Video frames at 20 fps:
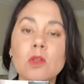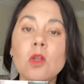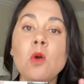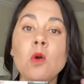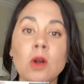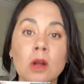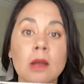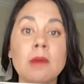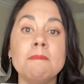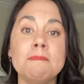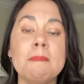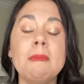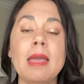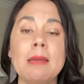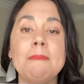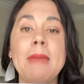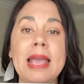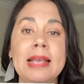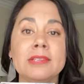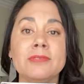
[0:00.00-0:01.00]
or it
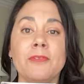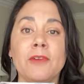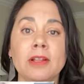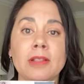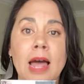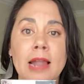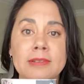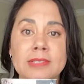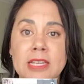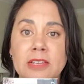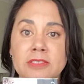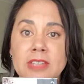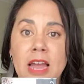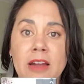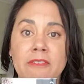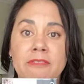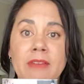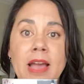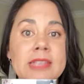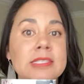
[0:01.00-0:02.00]
makes for a lot of
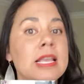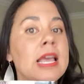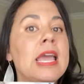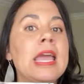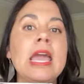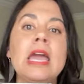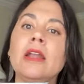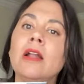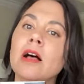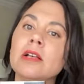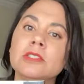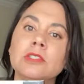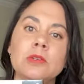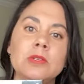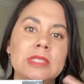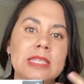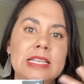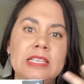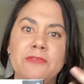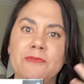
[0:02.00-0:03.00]
self-sacrifice. It also
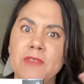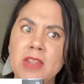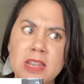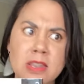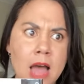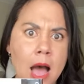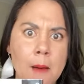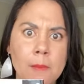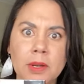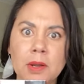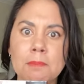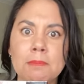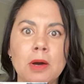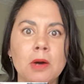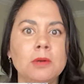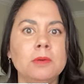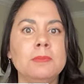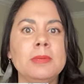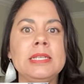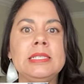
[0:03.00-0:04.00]
is these phenomenal
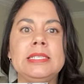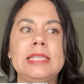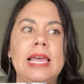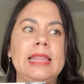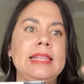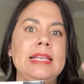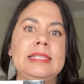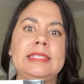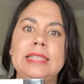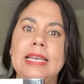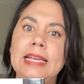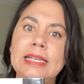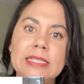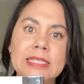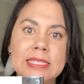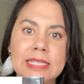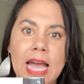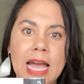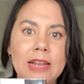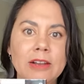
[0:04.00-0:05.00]
moments and this
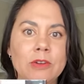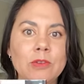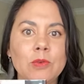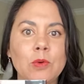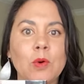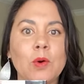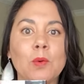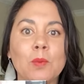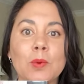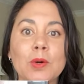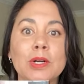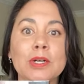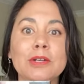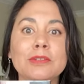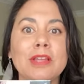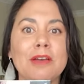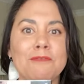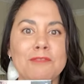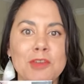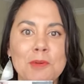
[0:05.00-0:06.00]
inside indoor world
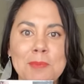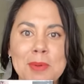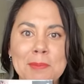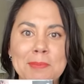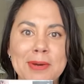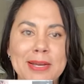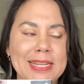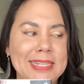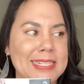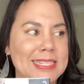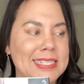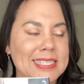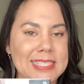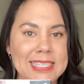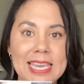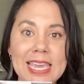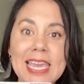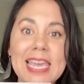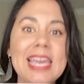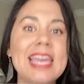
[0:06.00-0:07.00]
that few people get to
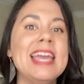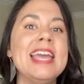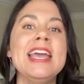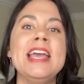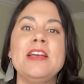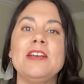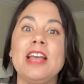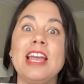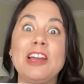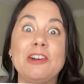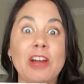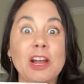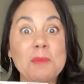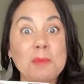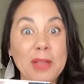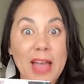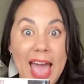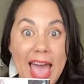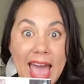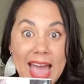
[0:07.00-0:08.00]
see,
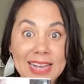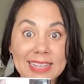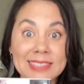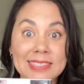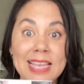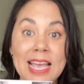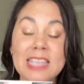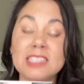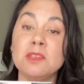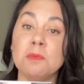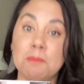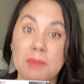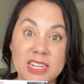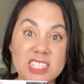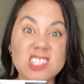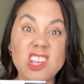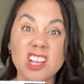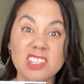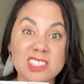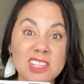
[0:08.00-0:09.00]
incredible access, but
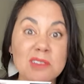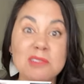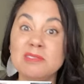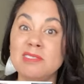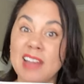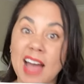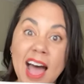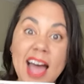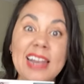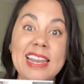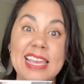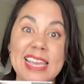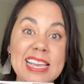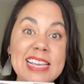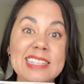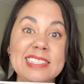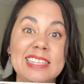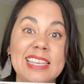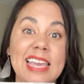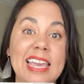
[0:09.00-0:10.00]
it's also not
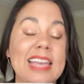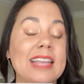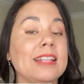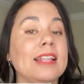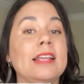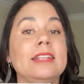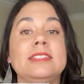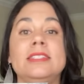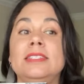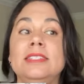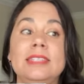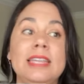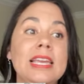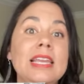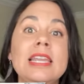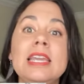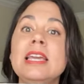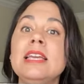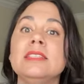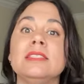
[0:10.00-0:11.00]
easy. It's
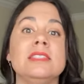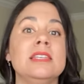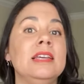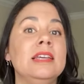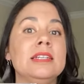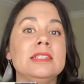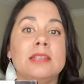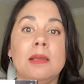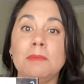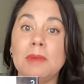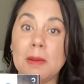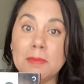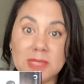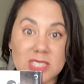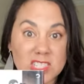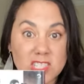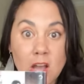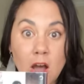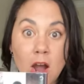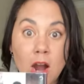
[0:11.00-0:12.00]
tedious, Sometimes
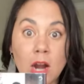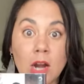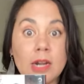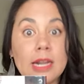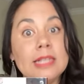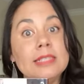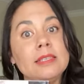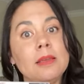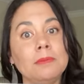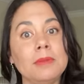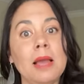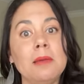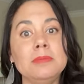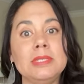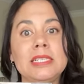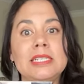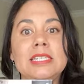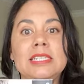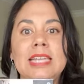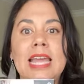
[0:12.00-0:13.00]
it's hard and sometimes
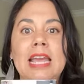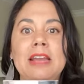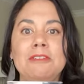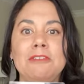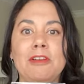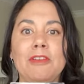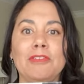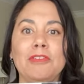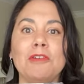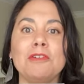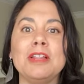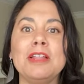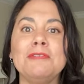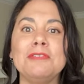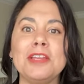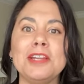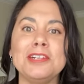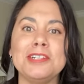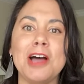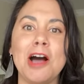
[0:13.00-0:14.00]
it's dangerous. So Cliff's
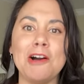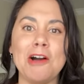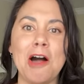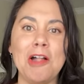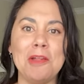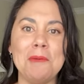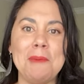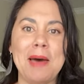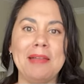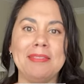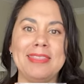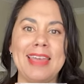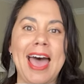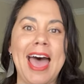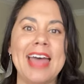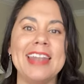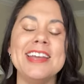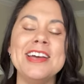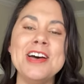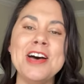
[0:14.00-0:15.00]
going to talk all about
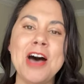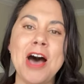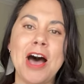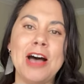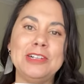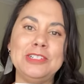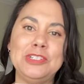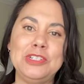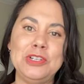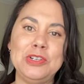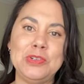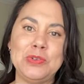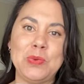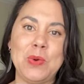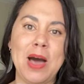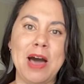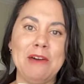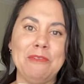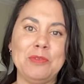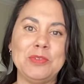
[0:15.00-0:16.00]
that on June
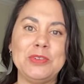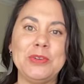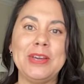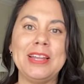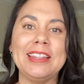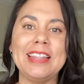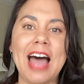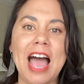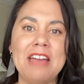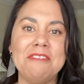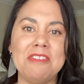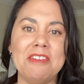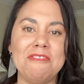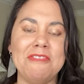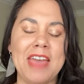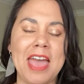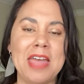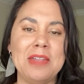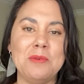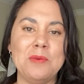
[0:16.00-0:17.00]
12th. We're doing a live
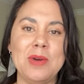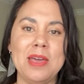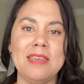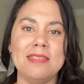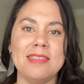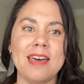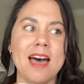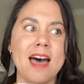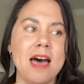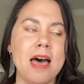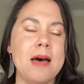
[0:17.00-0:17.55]
event with